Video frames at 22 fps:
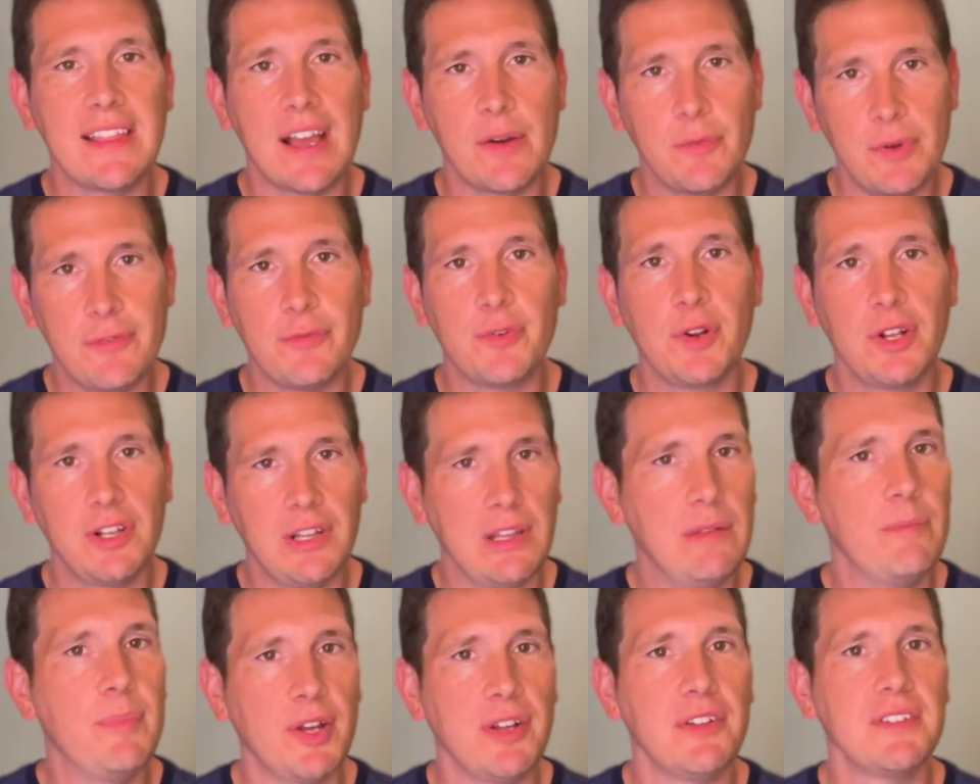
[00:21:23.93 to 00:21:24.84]
that we've
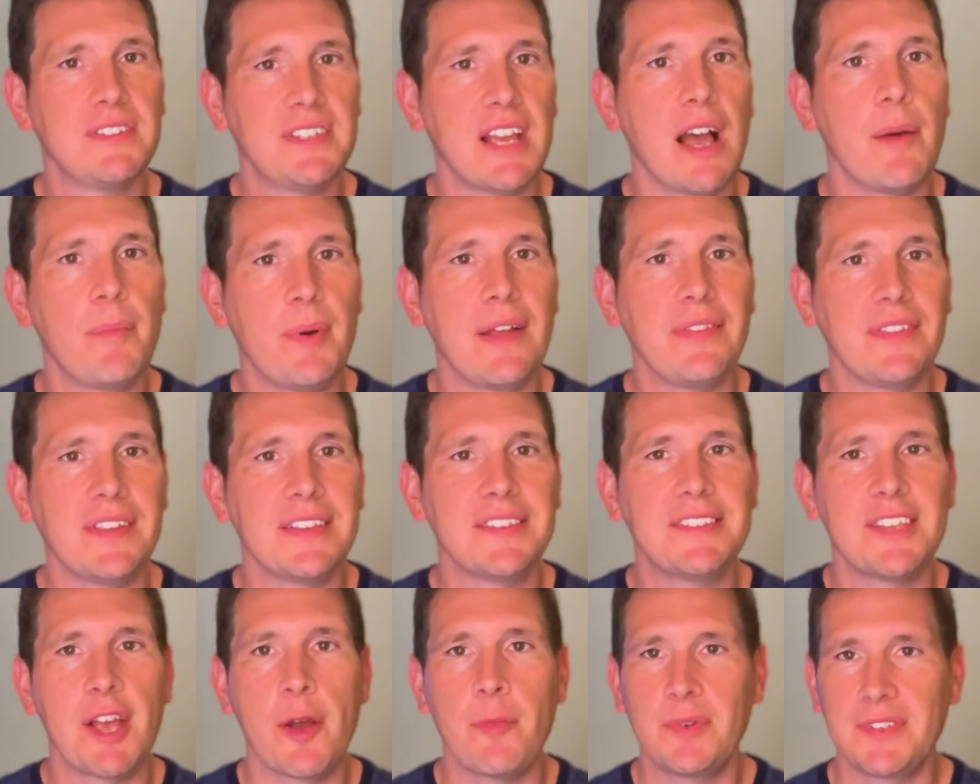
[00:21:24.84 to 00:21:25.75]
really built up on
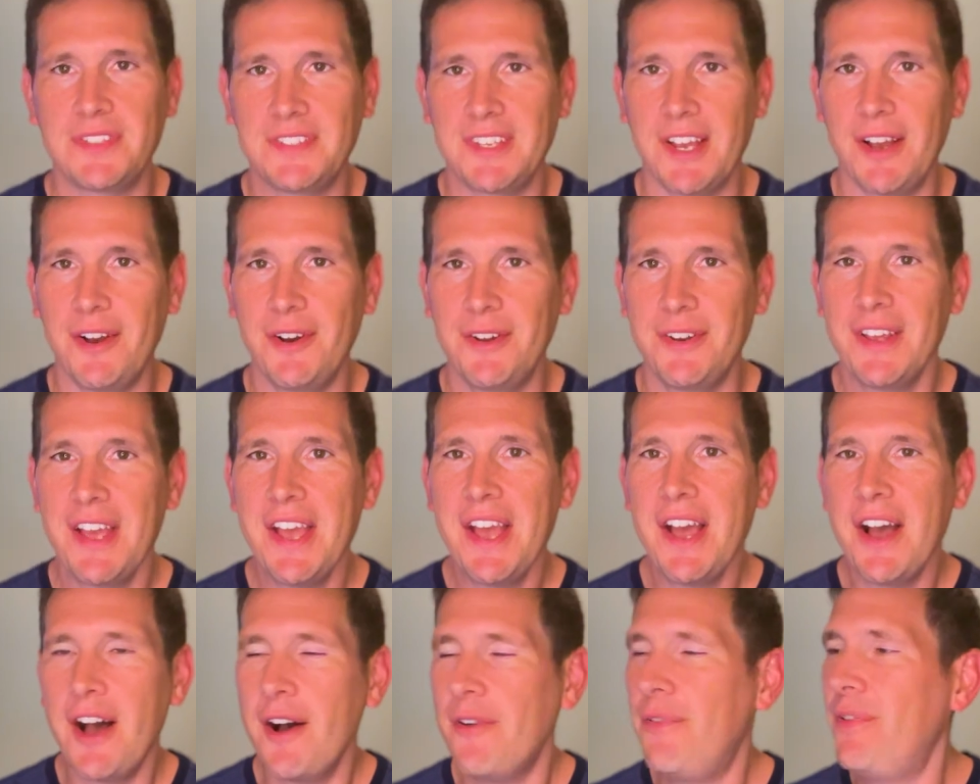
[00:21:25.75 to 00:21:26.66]
this episode
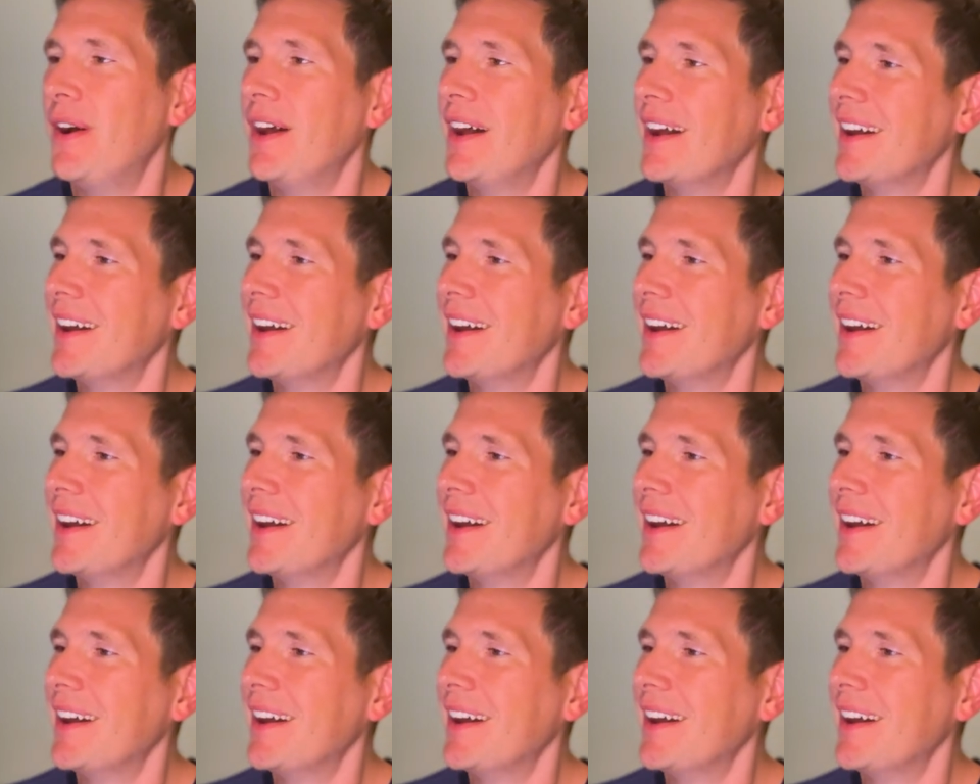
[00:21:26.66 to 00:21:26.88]
of,